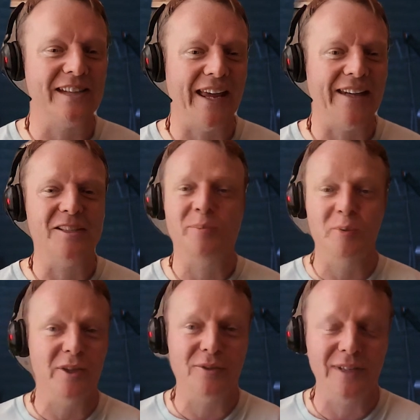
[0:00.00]
standards, but
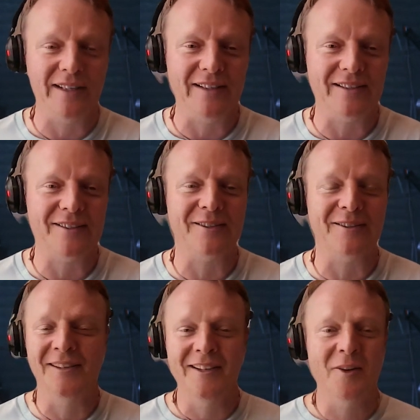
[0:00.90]
we don't need it." So,
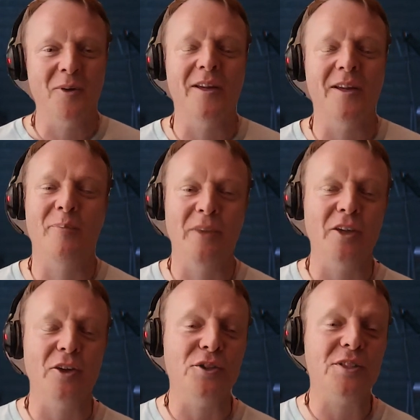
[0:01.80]

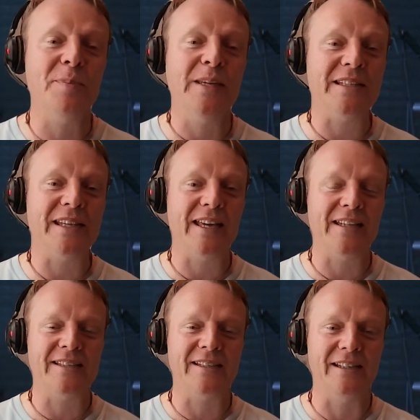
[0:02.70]
just
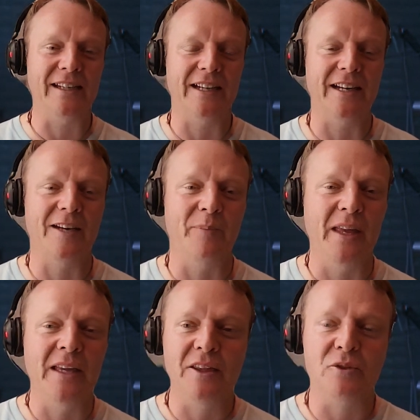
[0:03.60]
mitigating
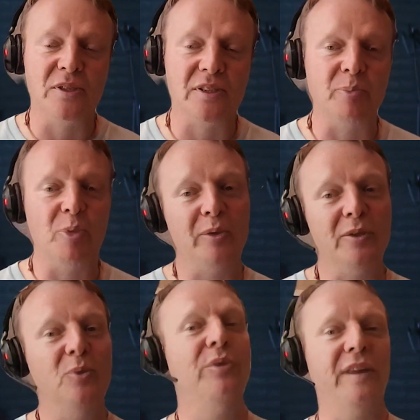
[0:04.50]
those simple
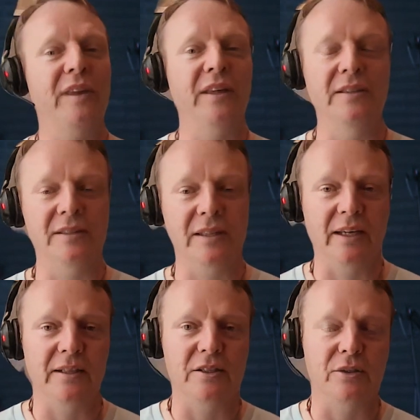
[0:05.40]
little things
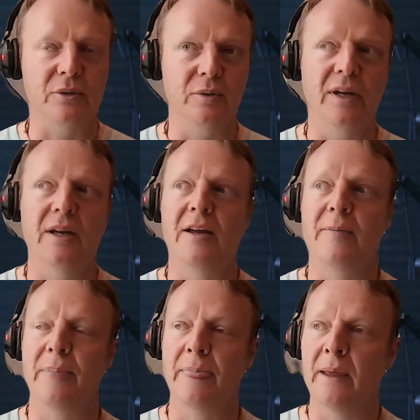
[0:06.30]
and
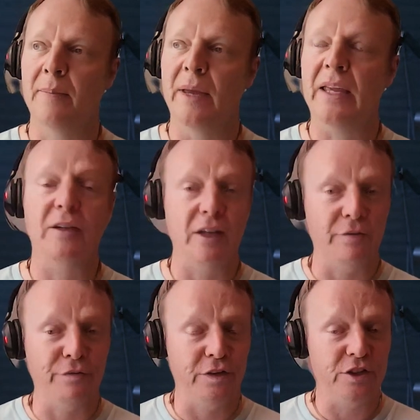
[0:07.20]
to make it
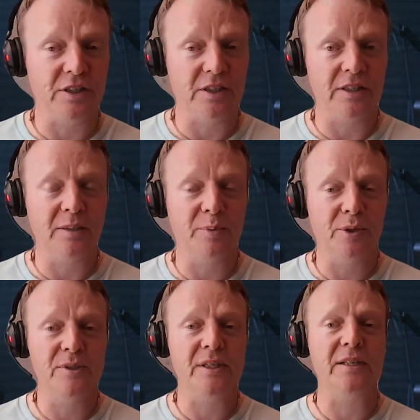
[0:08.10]
efficient in the
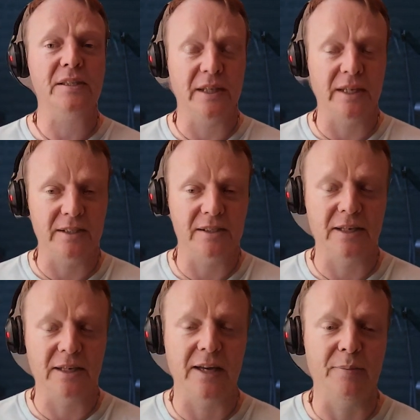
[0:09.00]
process and